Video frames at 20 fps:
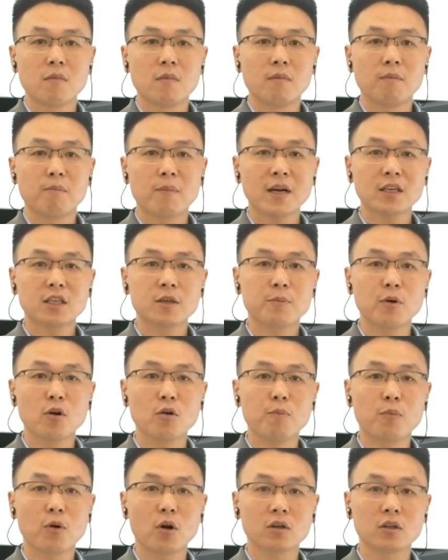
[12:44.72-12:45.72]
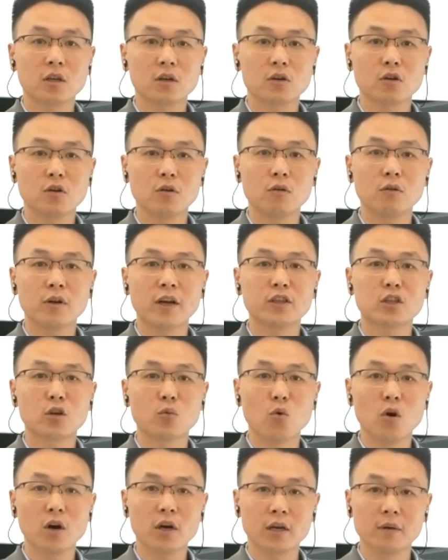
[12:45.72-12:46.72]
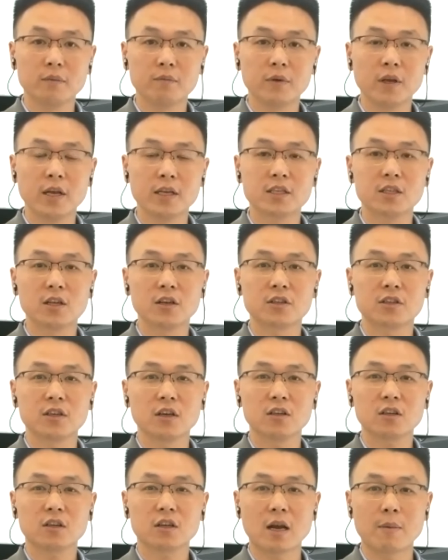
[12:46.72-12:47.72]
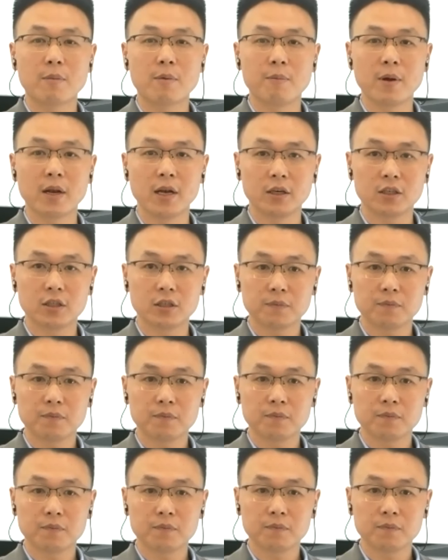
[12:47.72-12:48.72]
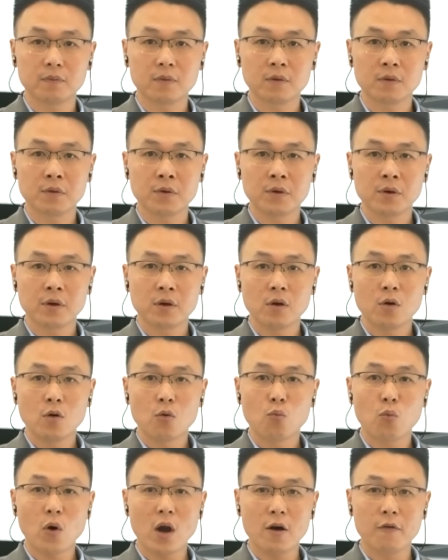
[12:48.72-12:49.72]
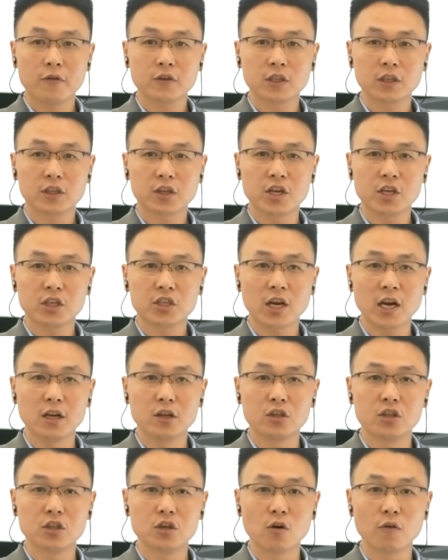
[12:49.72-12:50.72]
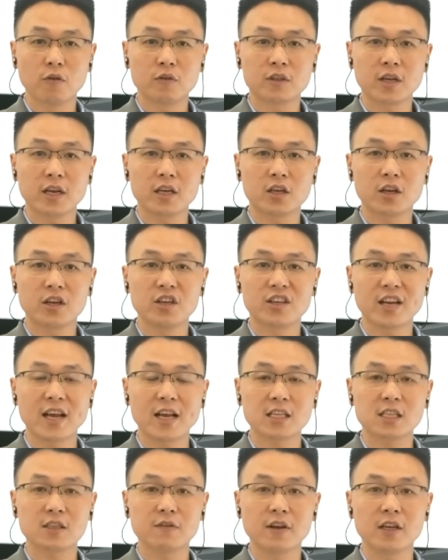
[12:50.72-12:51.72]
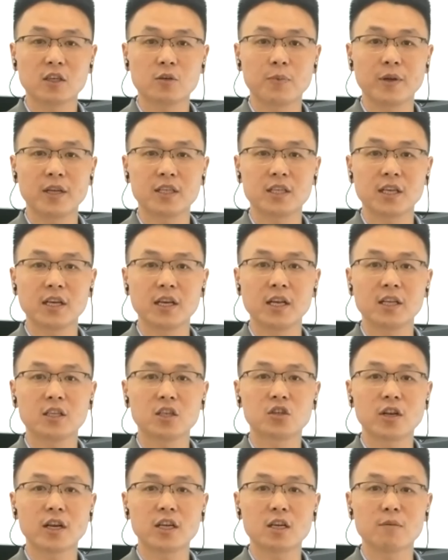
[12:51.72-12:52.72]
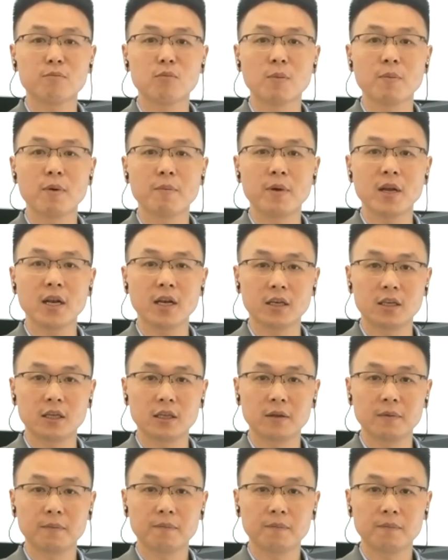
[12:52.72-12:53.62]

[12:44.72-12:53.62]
Multiple protocol interworking is the third capability. One of the key challenges of data-intensive HPC is data mobility.